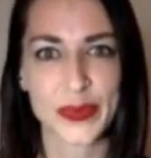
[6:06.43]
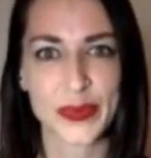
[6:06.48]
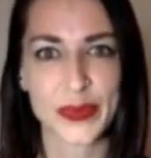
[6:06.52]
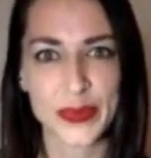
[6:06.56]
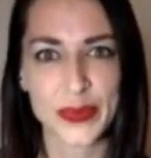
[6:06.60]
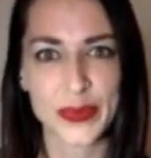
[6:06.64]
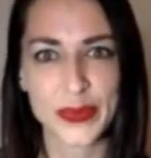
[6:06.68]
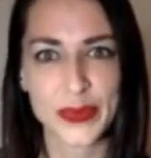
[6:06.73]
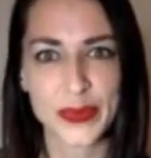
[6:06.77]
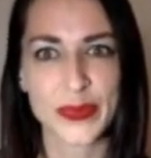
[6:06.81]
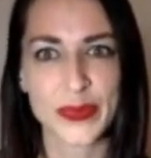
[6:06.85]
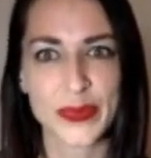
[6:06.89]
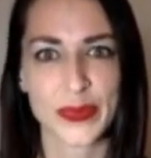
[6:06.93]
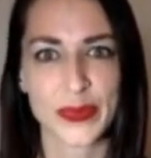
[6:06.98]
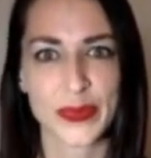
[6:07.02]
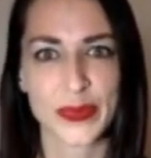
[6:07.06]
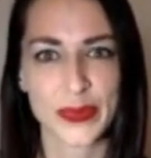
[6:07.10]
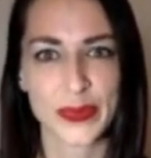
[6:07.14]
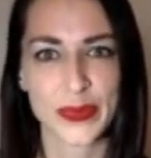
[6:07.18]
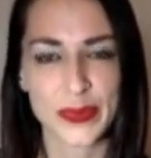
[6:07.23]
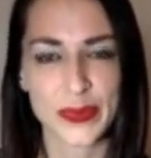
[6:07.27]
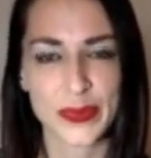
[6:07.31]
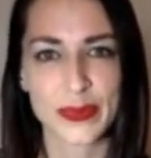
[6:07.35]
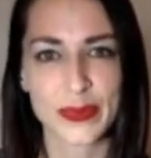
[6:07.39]

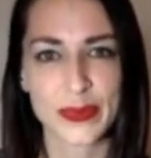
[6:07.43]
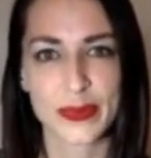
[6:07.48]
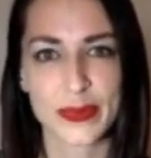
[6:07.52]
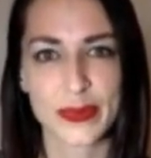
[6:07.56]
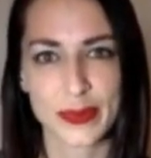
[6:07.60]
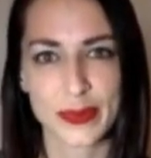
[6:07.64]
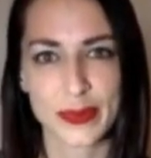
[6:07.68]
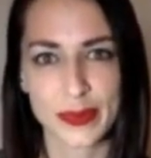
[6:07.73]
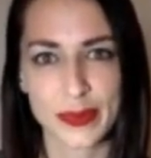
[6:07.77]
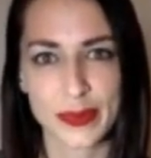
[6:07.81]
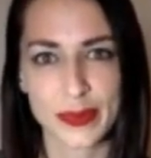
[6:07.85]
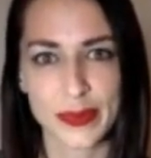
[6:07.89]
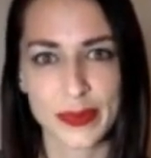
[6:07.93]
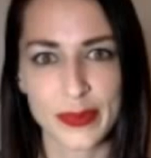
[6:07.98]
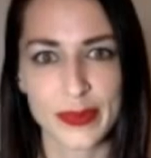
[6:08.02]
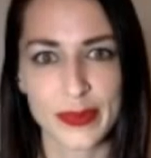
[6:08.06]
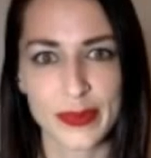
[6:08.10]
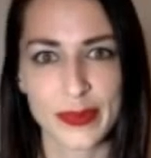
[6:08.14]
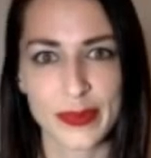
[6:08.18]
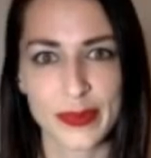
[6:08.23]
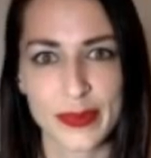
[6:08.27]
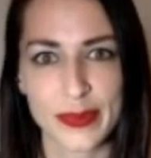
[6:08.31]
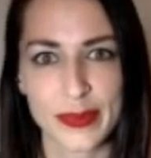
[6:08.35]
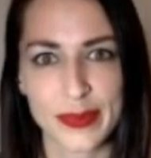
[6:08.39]

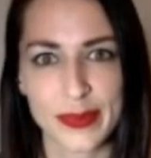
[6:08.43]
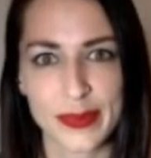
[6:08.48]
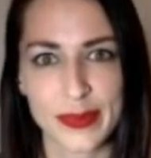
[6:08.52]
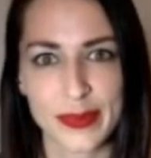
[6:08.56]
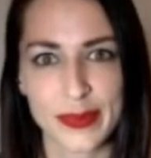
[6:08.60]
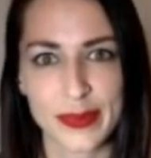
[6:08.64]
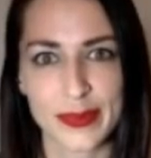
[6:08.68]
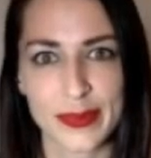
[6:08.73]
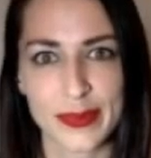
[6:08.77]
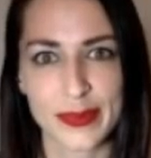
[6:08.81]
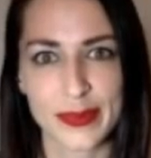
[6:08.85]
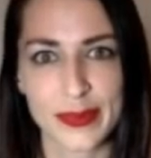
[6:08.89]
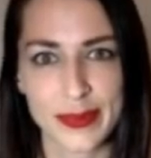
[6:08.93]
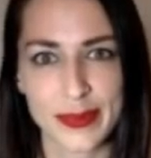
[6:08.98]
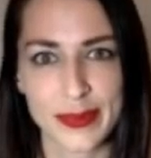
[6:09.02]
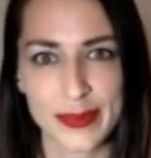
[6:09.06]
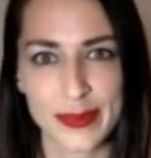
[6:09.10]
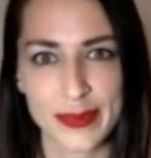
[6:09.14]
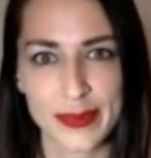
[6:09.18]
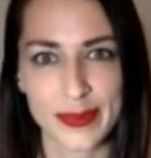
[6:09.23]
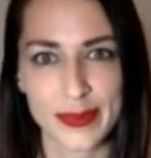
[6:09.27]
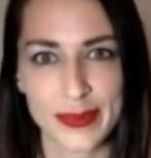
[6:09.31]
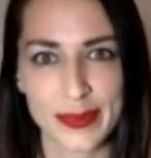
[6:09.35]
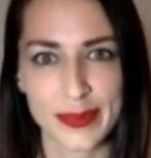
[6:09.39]

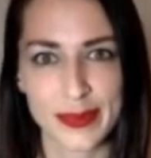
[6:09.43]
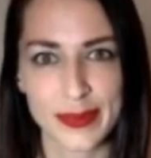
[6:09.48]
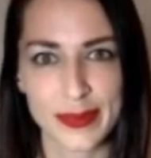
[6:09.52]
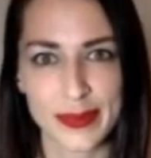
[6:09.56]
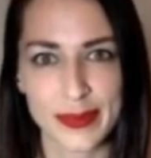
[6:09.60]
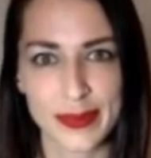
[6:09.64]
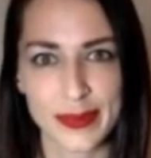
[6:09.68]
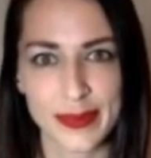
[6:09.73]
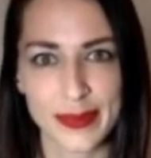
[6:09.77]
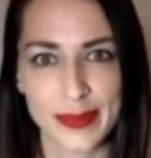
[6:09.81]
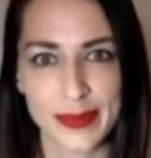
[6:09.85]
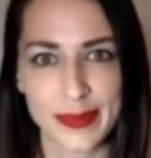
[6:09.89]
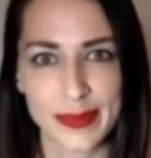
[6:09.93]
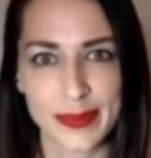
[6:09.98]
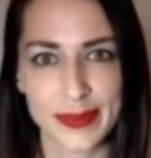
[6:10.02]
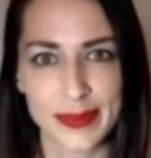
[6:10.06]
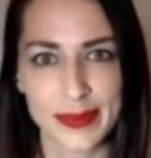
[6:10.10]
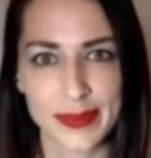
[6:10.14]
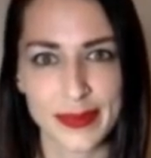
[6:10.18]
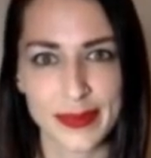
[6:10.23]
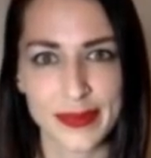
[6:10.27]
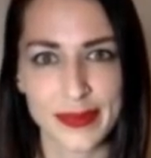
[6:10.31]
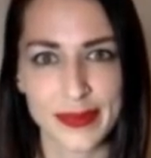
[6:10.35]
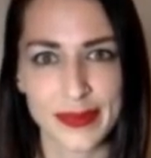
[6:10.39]

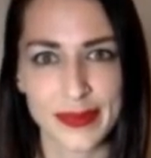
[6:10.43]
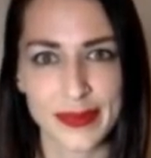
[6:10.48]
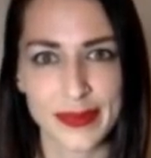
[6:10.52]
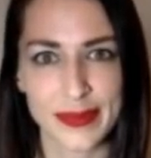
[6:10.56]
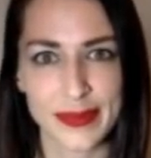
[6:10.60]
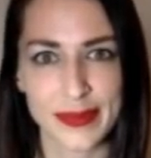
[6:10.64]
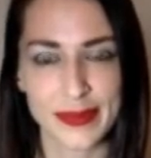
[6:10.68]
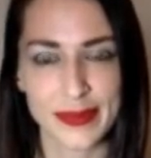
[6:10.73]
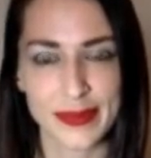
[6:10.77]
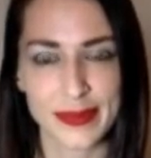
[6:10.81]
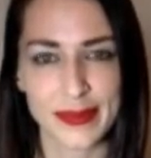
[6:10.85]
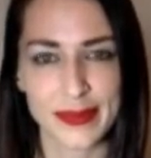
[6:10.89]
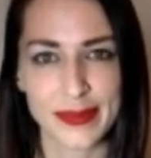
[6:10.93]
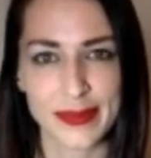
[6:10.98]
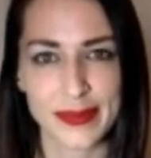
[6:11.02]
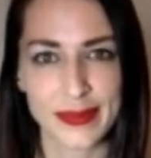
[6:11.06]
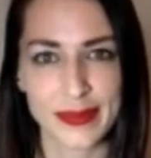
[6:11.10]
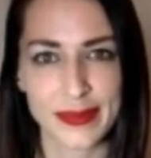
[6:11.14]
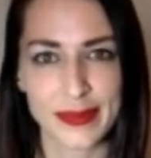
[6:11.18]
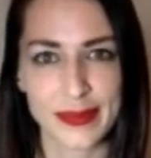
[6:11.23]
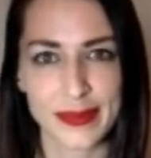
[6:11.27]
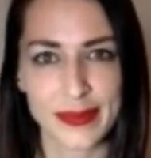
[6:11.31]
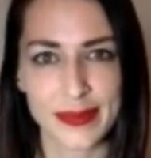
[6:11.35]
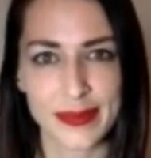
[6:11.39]

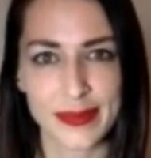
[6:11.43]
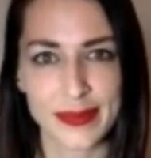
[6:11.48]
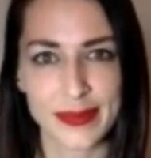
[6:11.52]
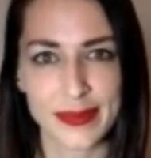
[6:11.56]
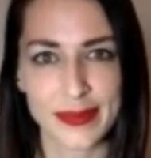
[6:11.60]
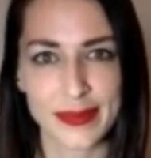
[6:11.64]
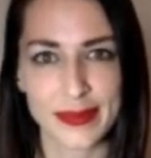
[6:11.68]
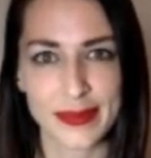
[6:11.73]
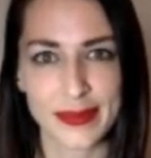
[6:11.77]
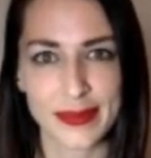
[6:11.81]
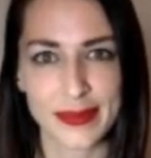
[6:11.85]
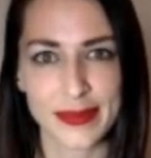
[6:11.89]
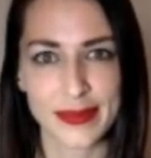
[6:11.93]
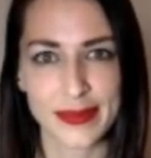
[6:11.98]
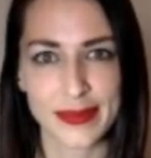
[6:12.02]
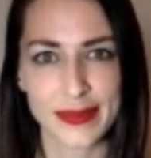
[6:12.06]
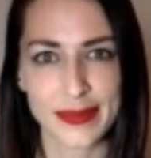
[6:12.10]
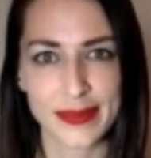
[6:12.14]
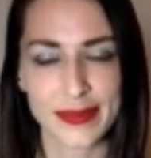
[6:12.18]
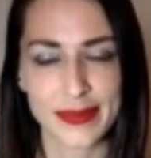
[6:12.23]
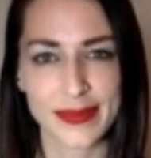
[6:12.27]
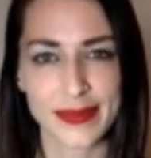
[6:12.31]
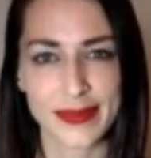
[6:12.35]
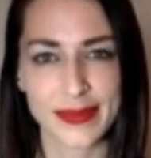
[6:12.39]

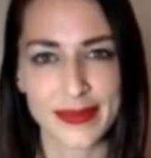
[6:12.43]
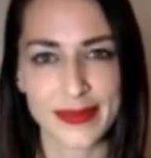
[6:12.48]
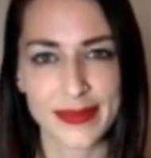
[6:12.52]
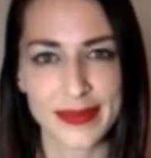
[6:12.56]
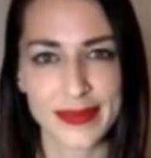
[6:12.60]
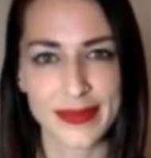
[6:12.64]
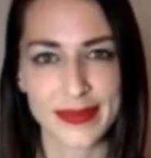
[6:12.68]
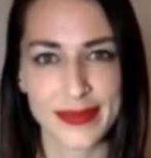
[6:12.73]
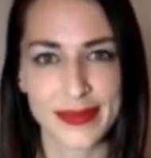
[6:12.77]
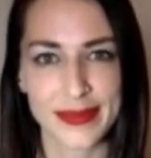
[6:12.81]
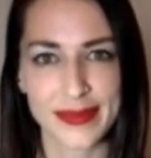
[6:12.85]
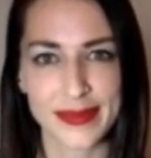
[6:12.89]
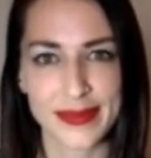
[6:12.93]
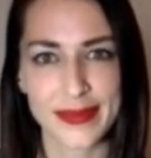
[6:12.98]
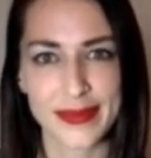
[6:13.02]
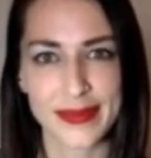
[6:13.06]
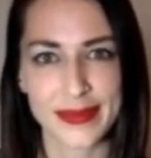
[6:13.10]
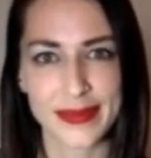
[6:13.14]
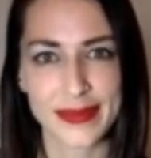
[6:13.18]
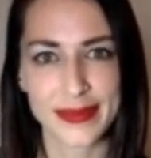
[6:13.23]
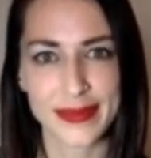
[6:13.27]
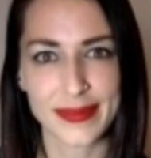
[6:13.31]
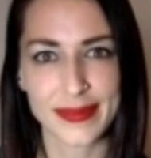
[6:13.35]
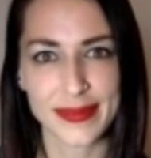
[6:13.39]

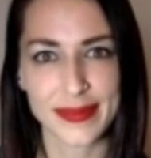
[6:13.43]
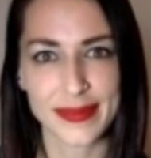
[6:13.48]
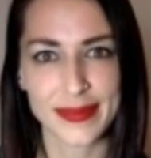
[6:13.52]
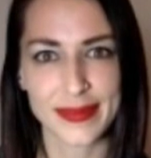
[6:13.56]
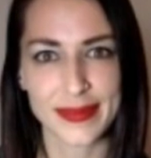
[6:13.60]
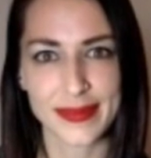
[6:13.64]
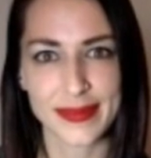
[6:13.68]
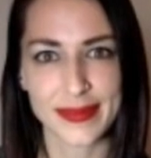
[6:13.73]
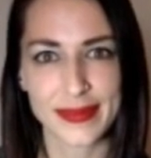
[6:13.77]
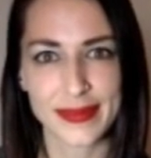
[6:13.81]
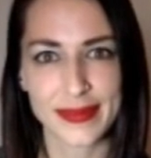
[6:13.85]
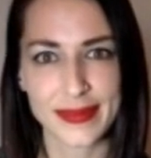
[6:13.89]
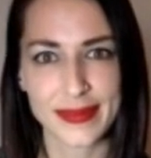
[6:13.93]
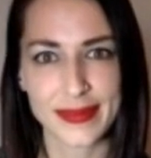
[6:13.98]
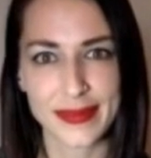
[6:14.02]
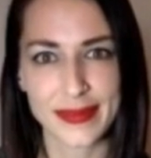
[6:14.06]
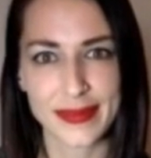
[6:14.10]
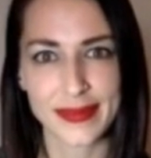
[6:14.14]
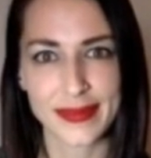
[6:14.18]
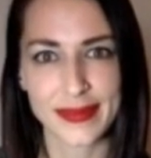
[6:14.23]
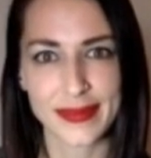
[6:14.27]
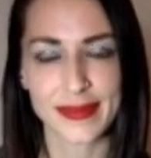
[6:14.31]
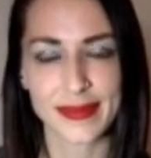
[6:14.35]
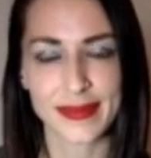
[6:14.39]
No words are spoken by the person on screen.